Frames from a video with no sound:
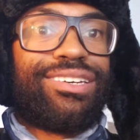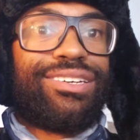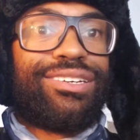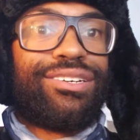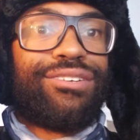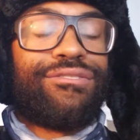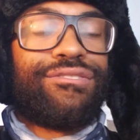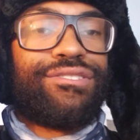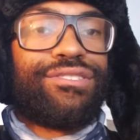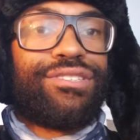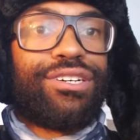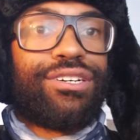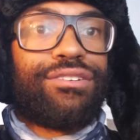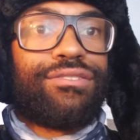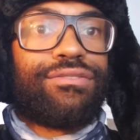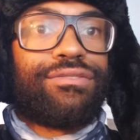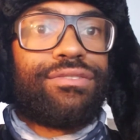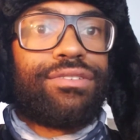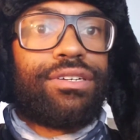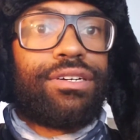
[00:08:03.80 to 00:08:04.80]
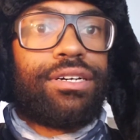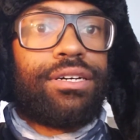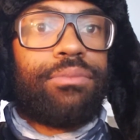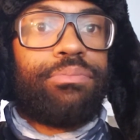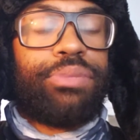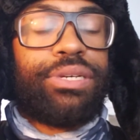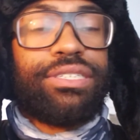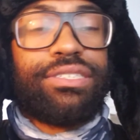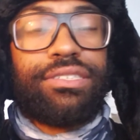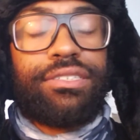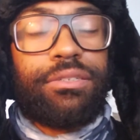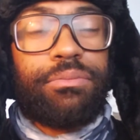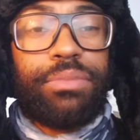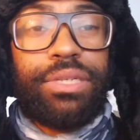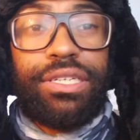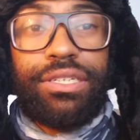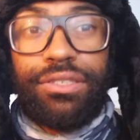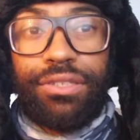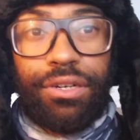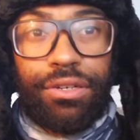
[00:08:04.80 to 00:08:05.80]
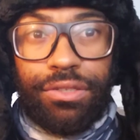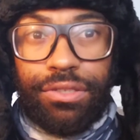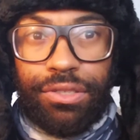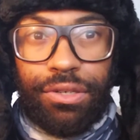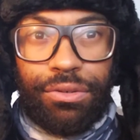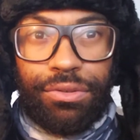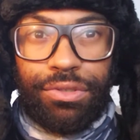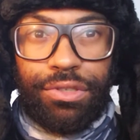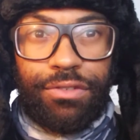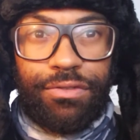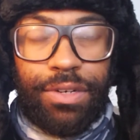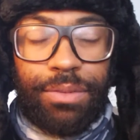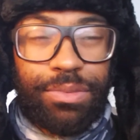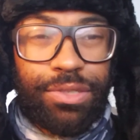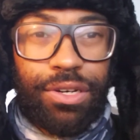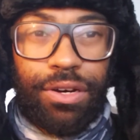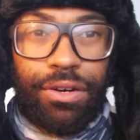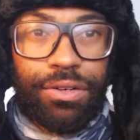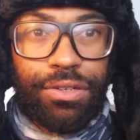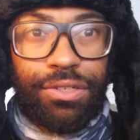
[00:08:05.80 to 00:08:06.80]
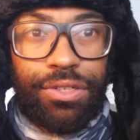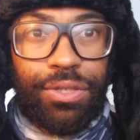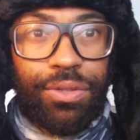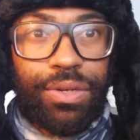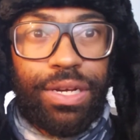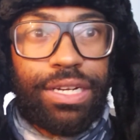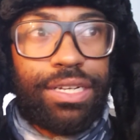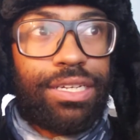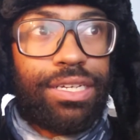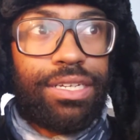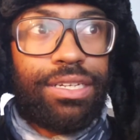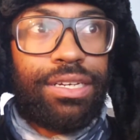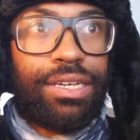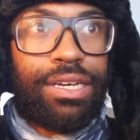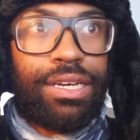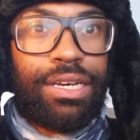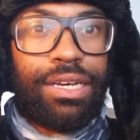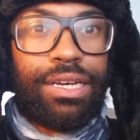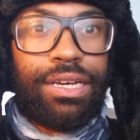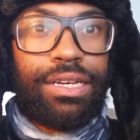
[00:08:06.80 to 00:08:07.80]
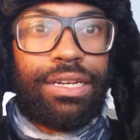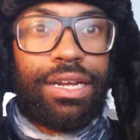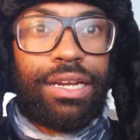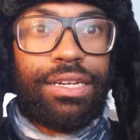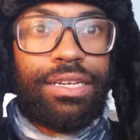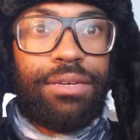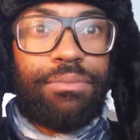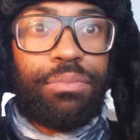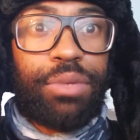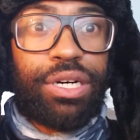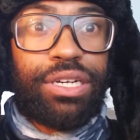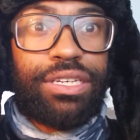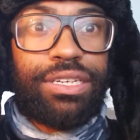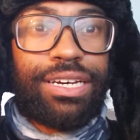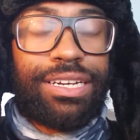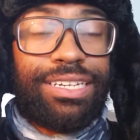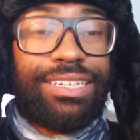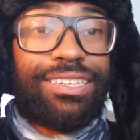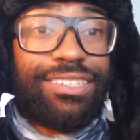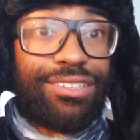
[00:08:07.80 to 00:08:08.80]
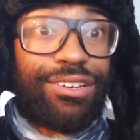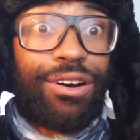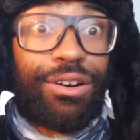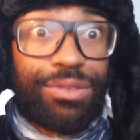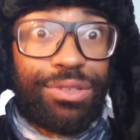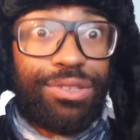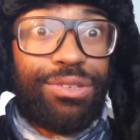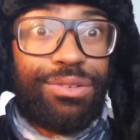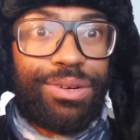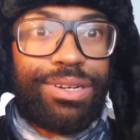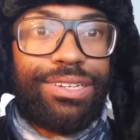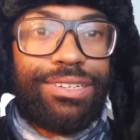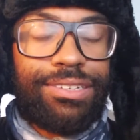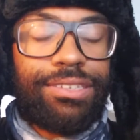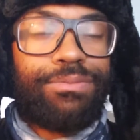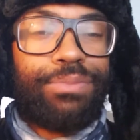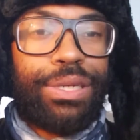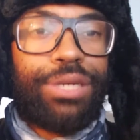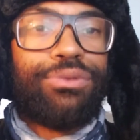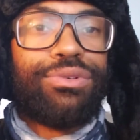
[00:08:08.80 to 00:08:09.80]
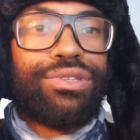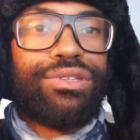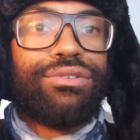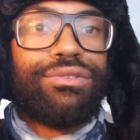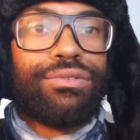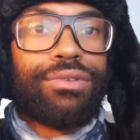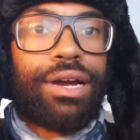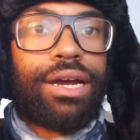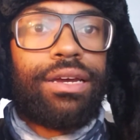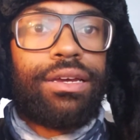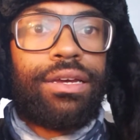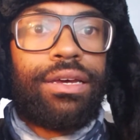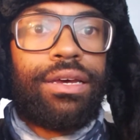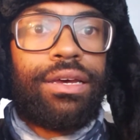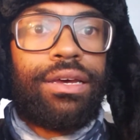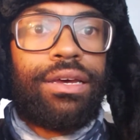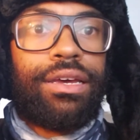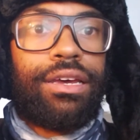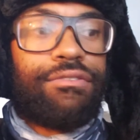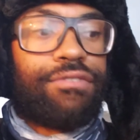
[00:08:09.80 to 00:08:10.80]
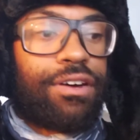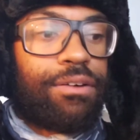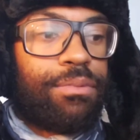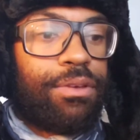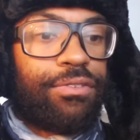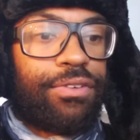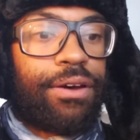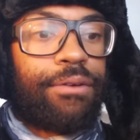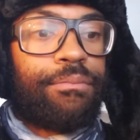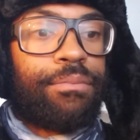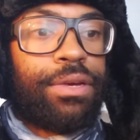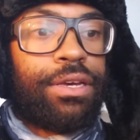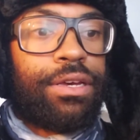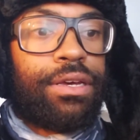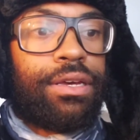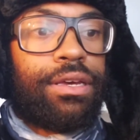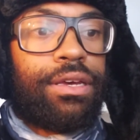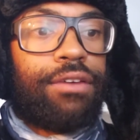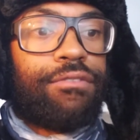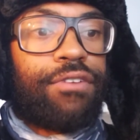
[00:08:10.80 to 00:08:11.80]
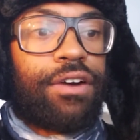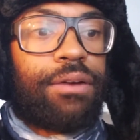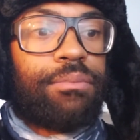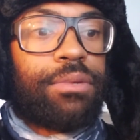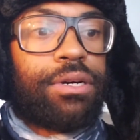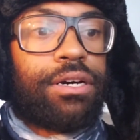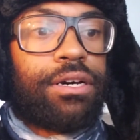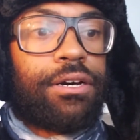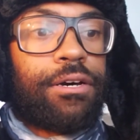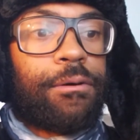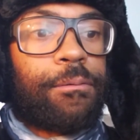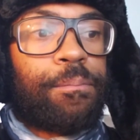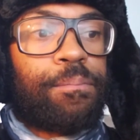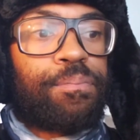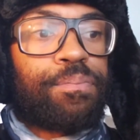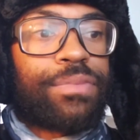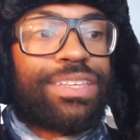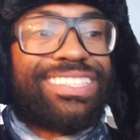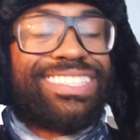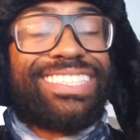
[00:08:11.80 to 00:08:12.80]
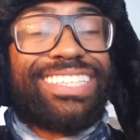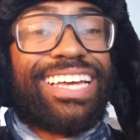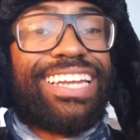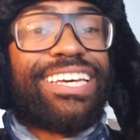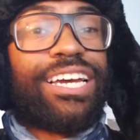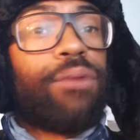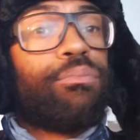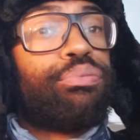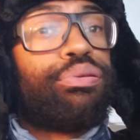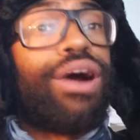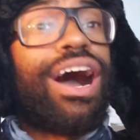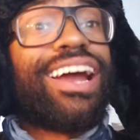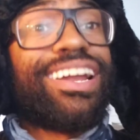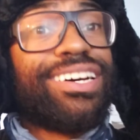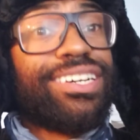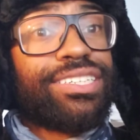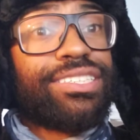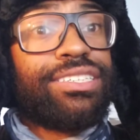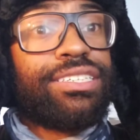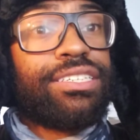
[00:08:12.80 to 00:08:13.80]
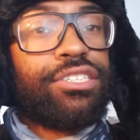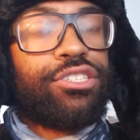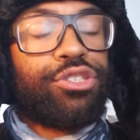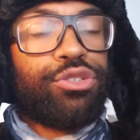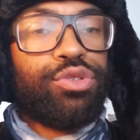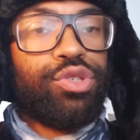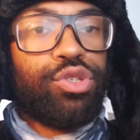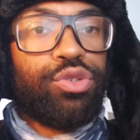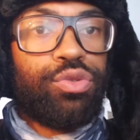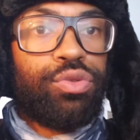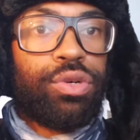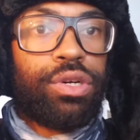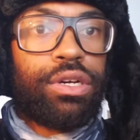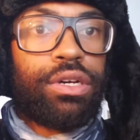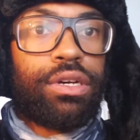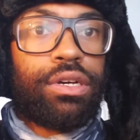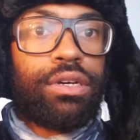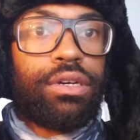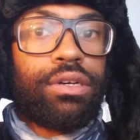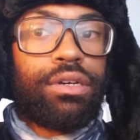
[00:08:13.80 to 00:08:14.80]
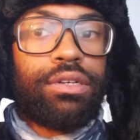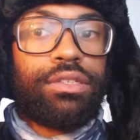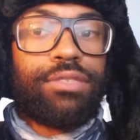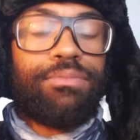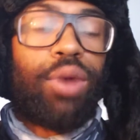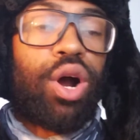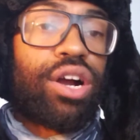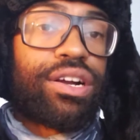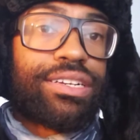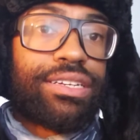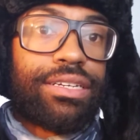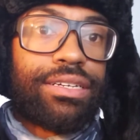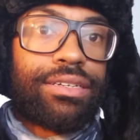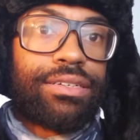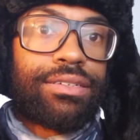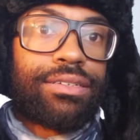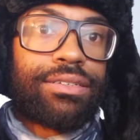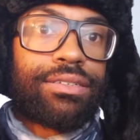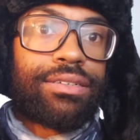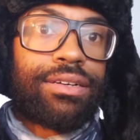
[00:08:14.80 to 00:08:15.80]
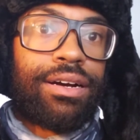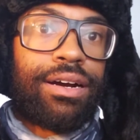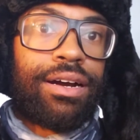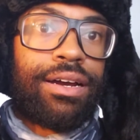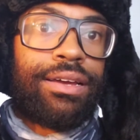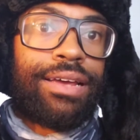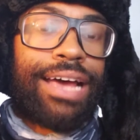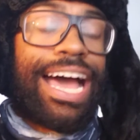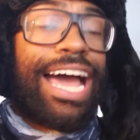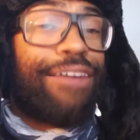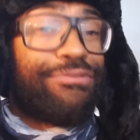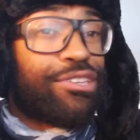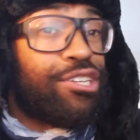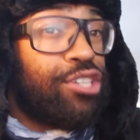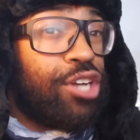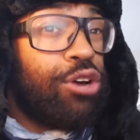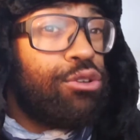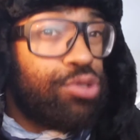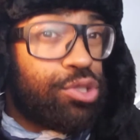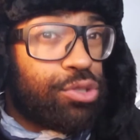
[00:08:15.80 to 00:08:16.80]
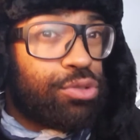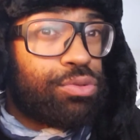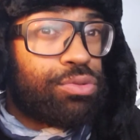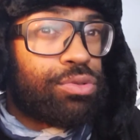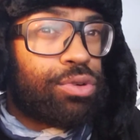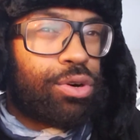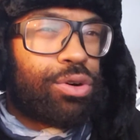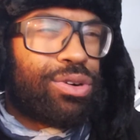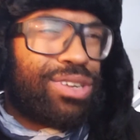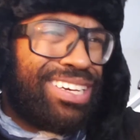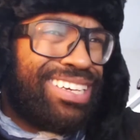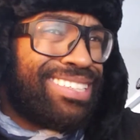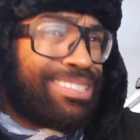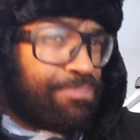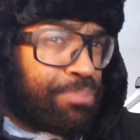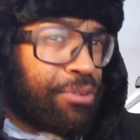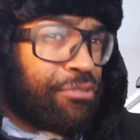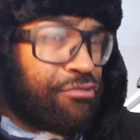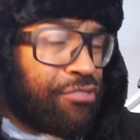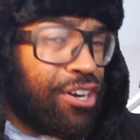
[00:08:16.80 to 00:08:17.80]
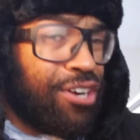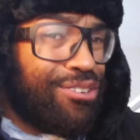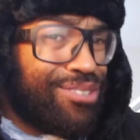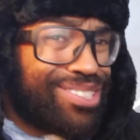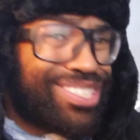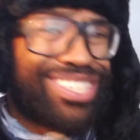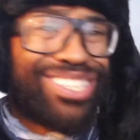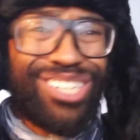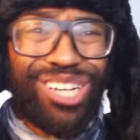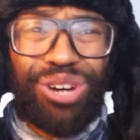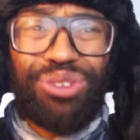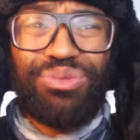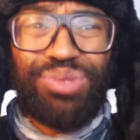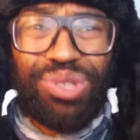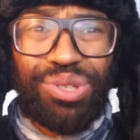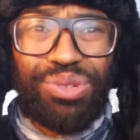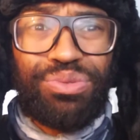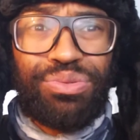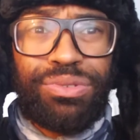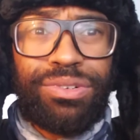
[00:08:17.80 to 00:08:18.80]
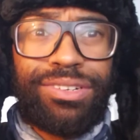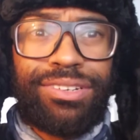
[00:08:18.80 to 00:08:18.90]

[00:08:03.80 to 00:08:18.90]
of stuff. All right, business to me is all social. If I'm talking to you and I need money, I need to talk to you, I need to speak with you, right? If I'm selling a product to you, it's marketing. All right, I have to know you, or it's preferred to know you,